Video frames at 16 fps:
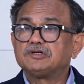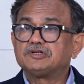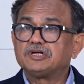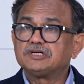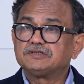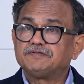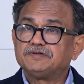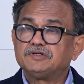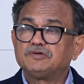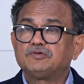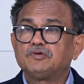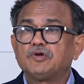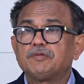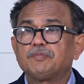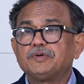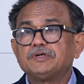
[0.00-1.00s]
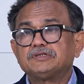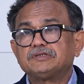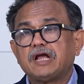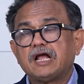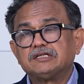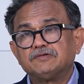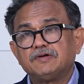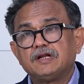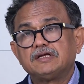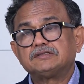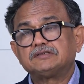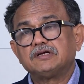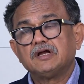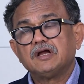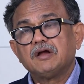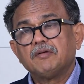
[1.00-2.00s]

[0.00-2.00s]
chest physiotherapist as well as